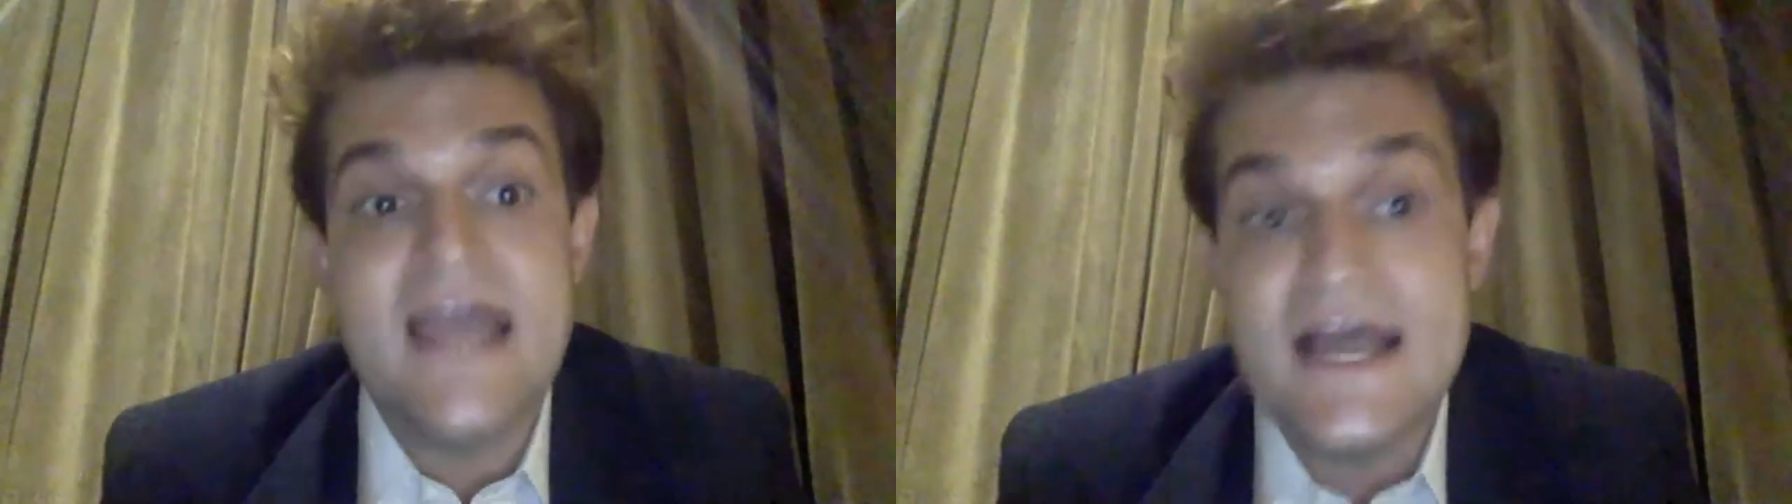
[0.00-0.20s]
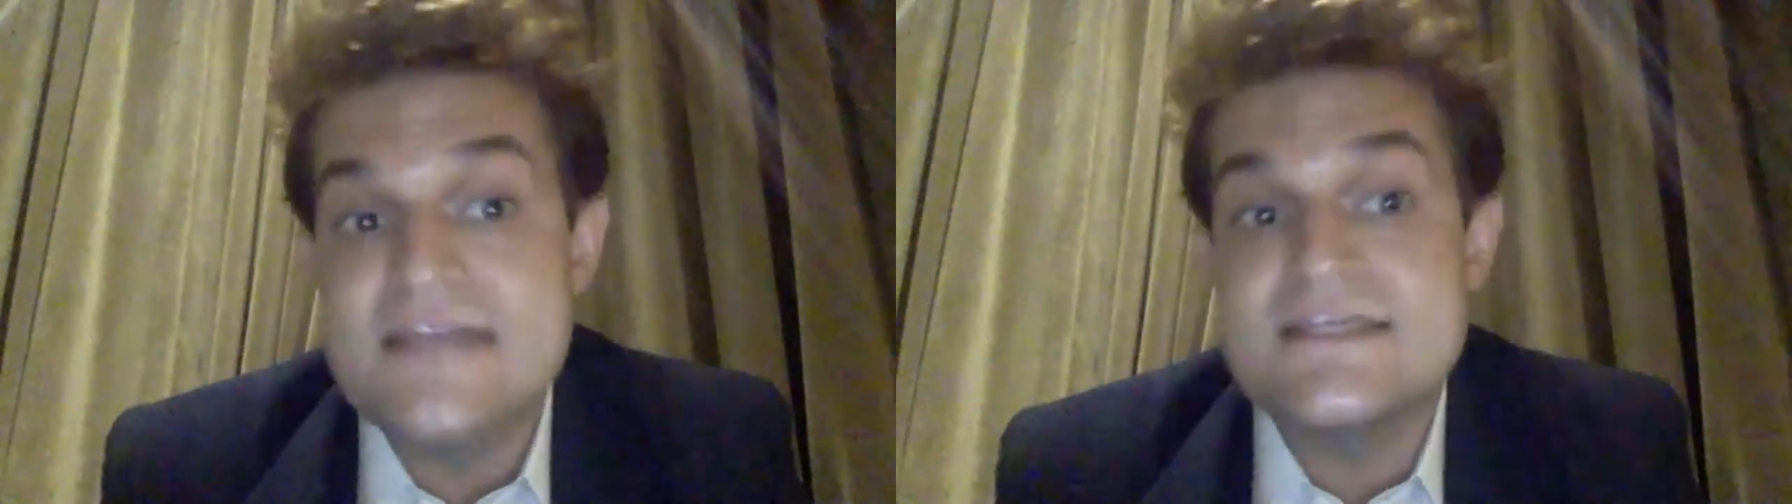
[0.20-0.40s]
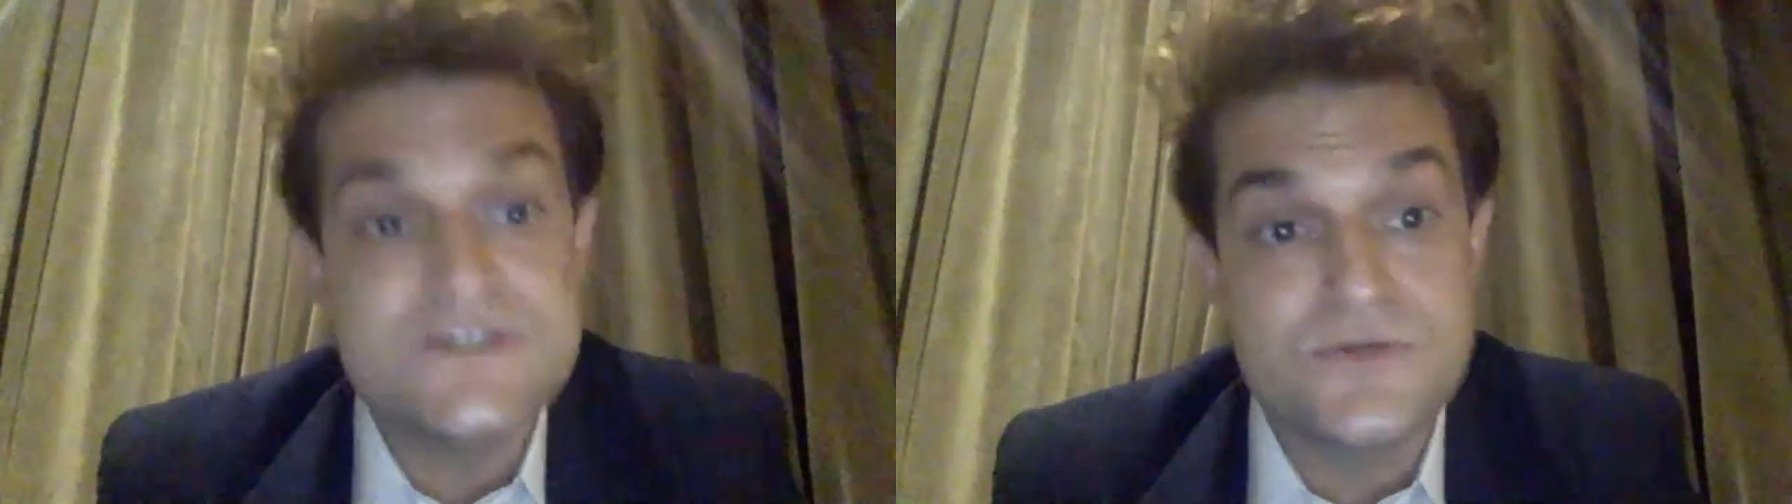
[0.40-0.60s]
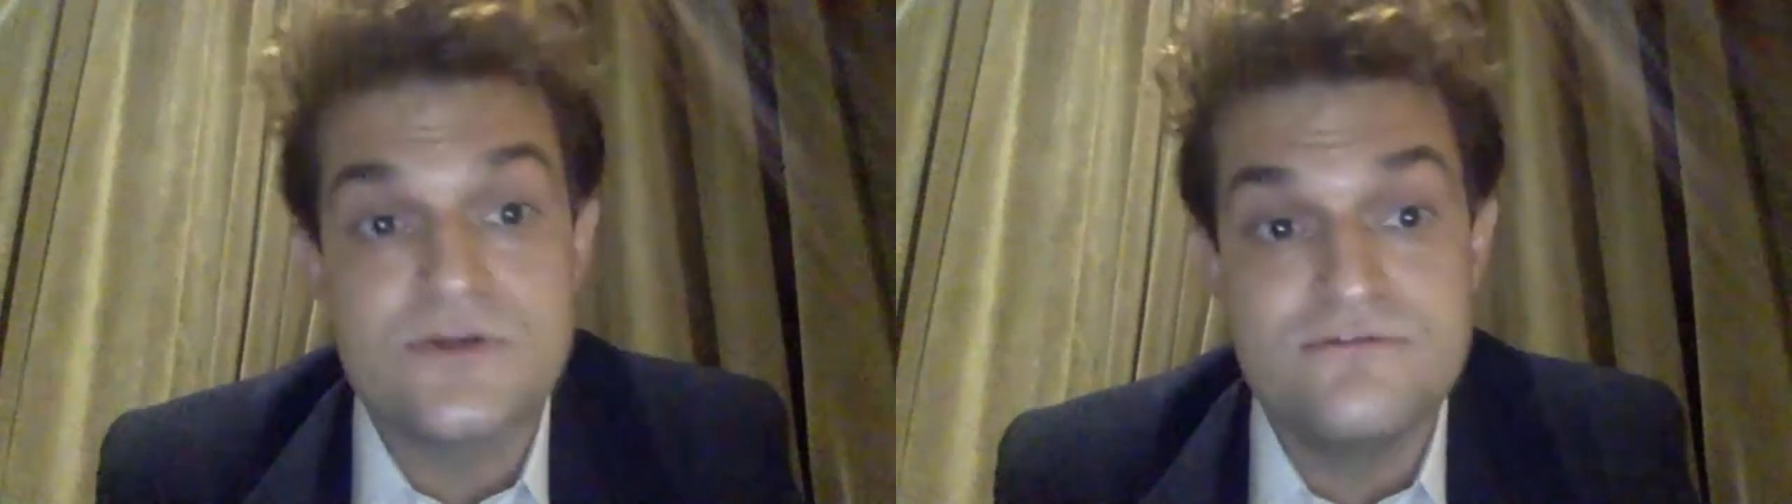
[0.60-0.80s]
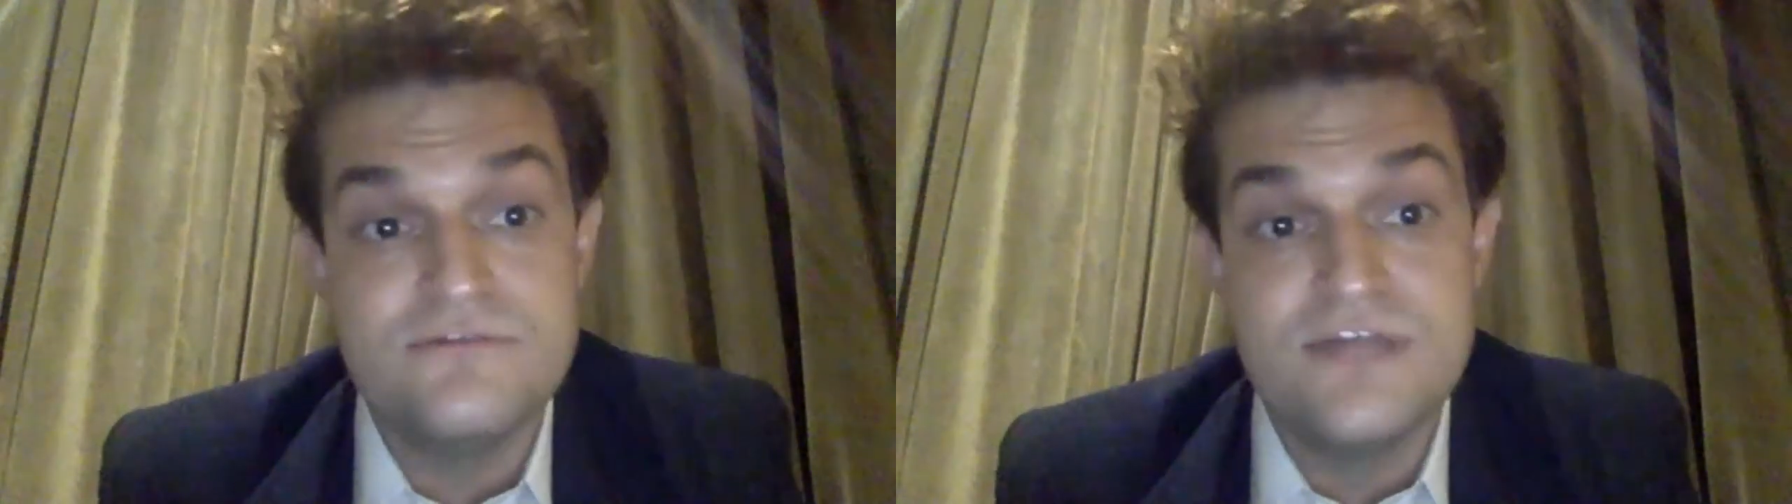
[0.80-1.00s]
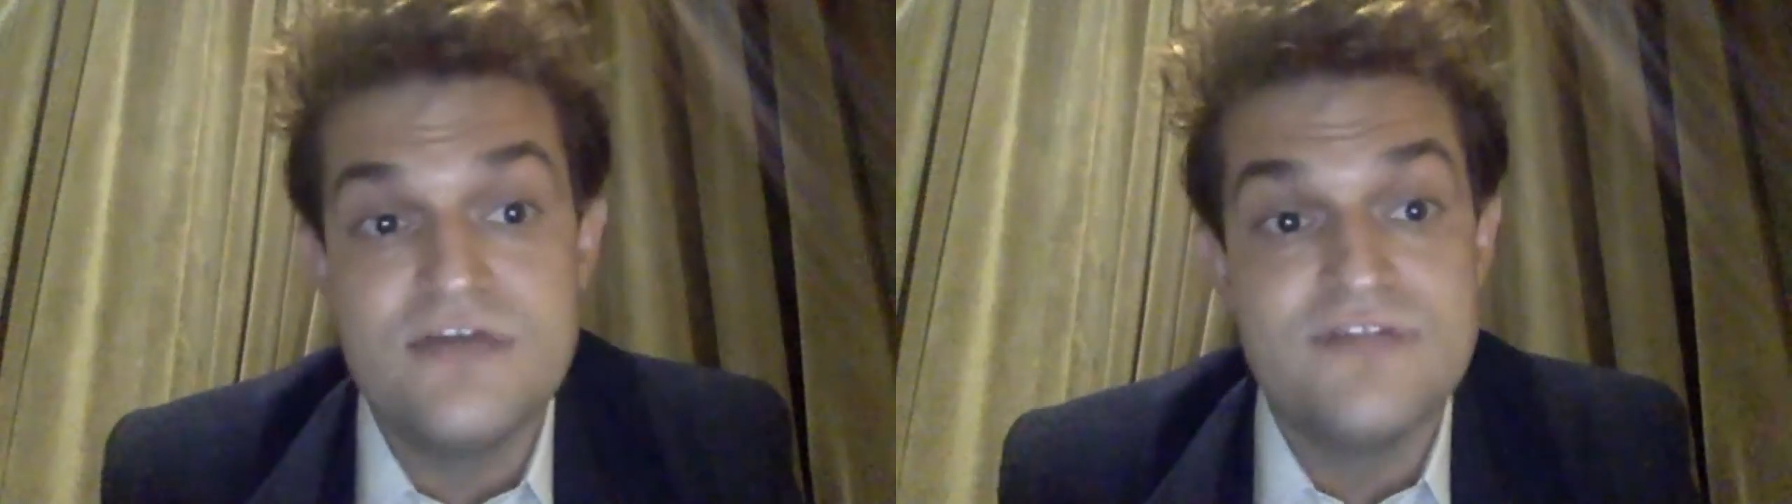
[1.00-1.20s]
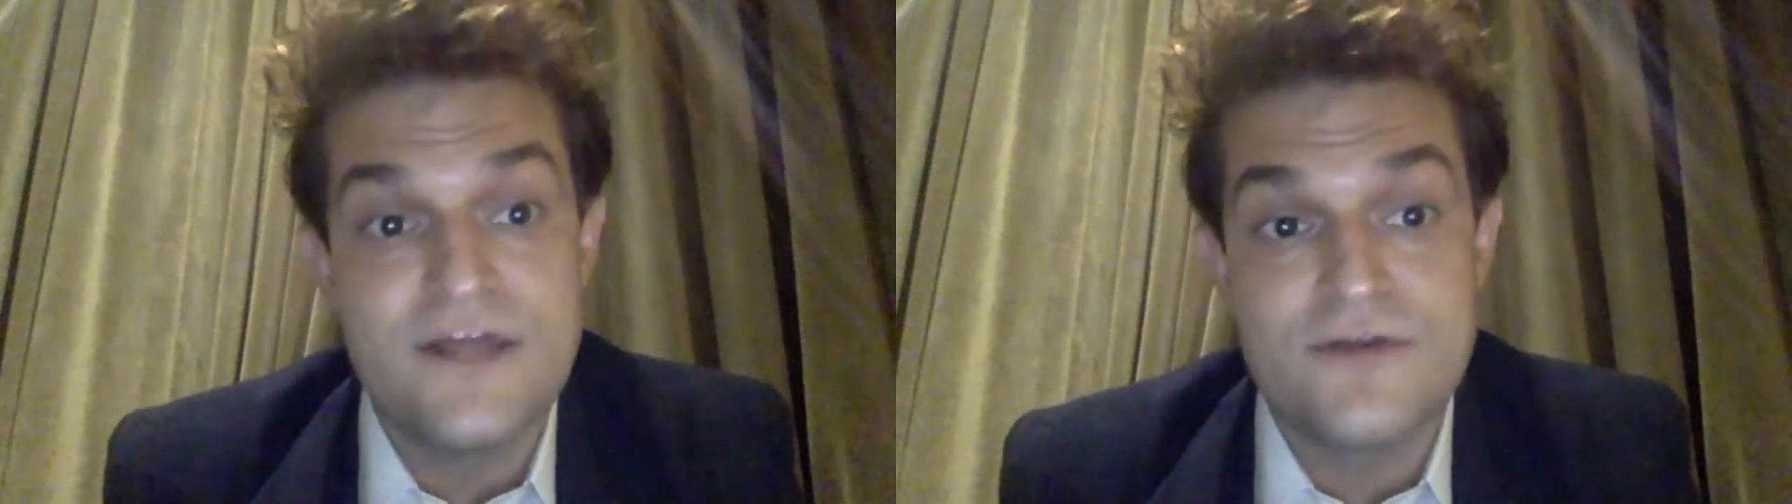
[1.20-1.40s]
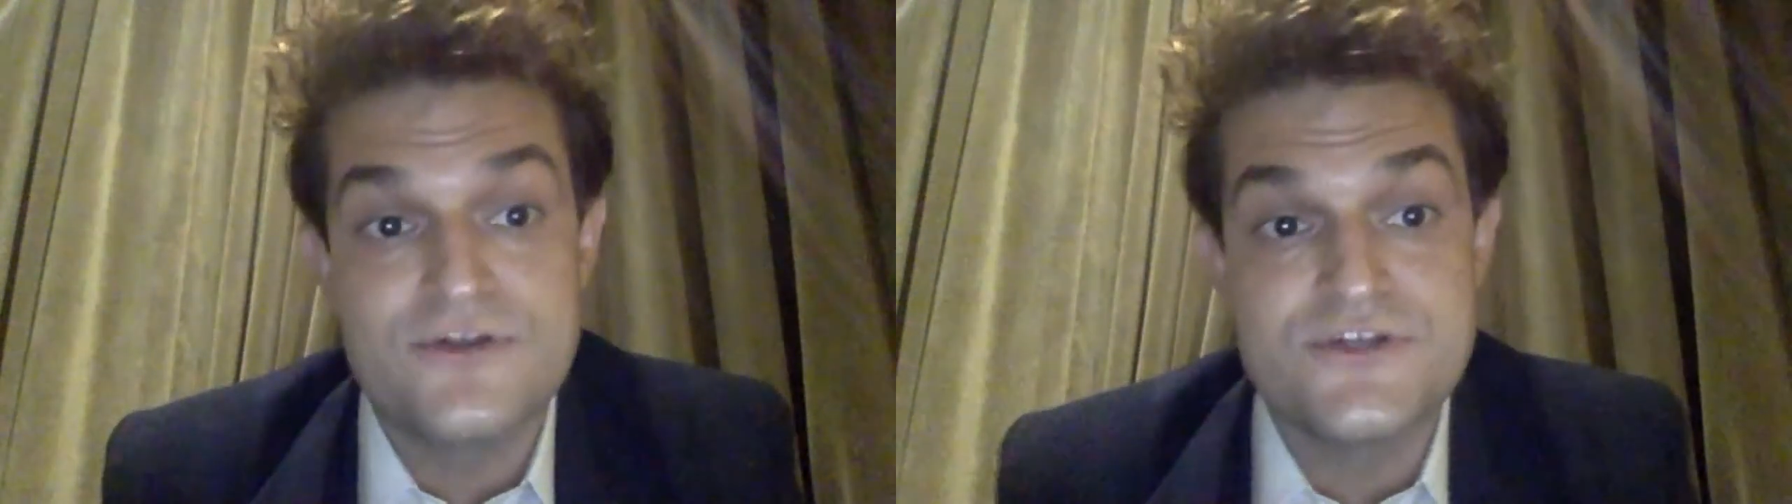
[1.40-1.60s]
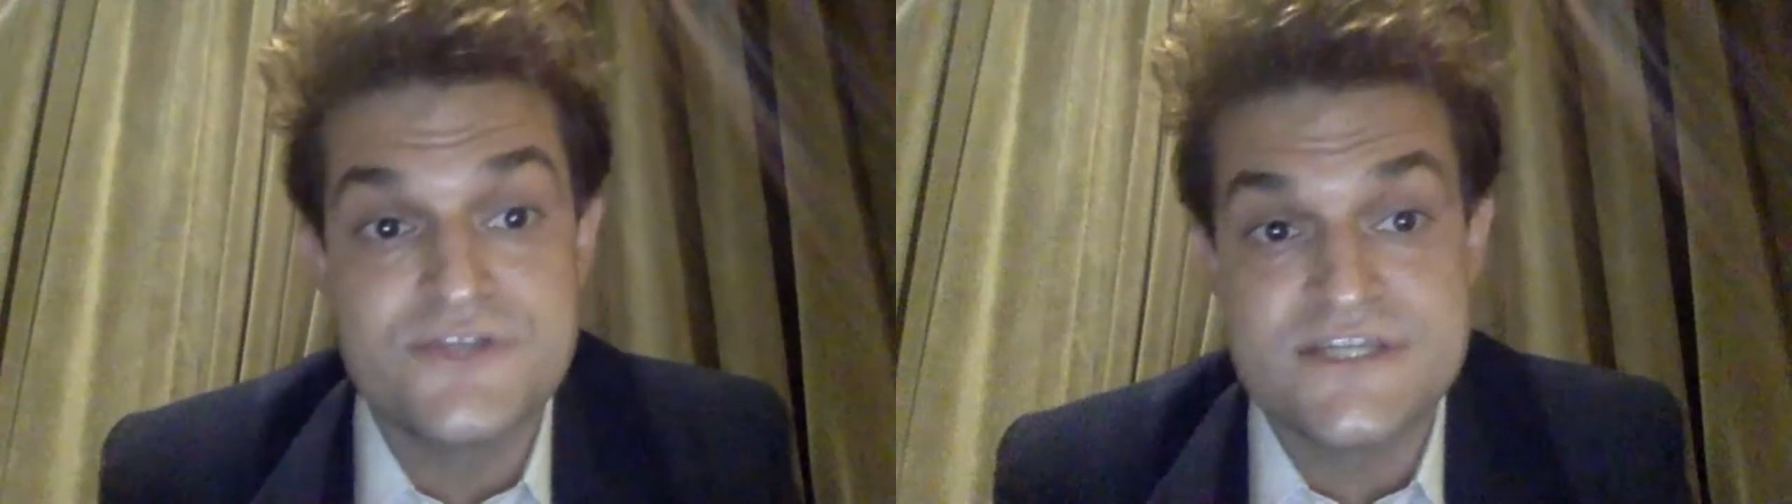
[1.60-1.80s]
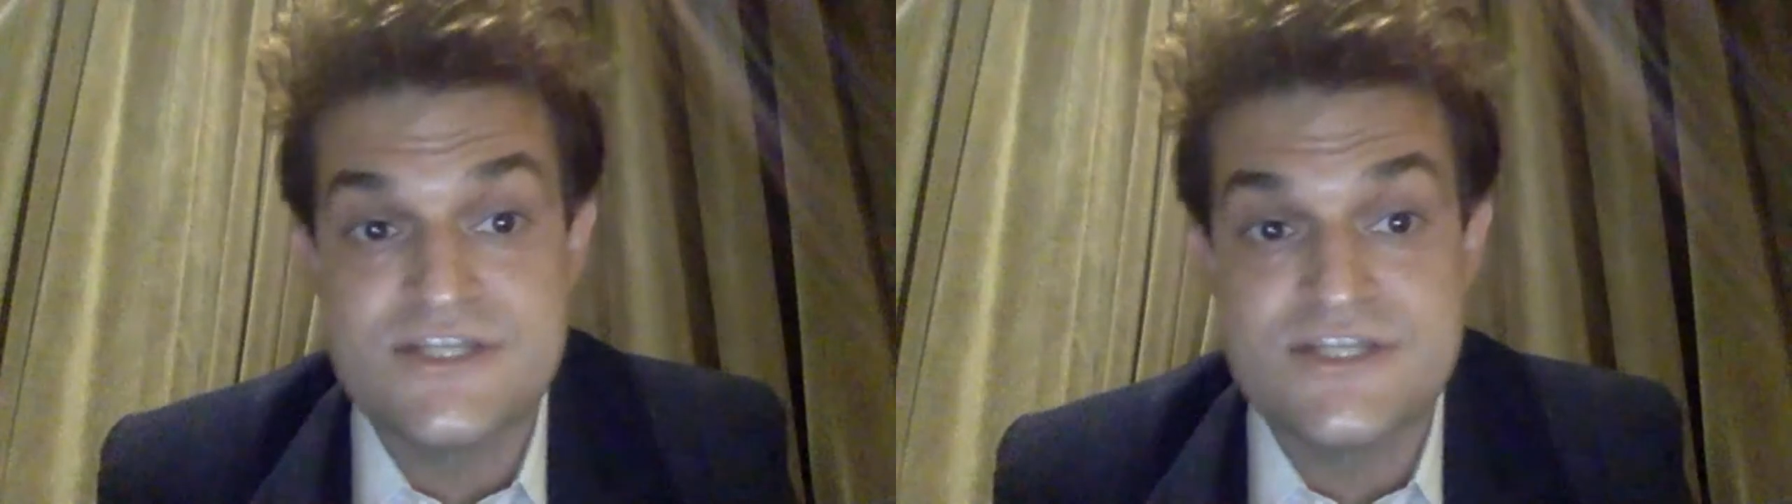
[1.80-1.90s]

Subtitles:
as a sort of love letter to this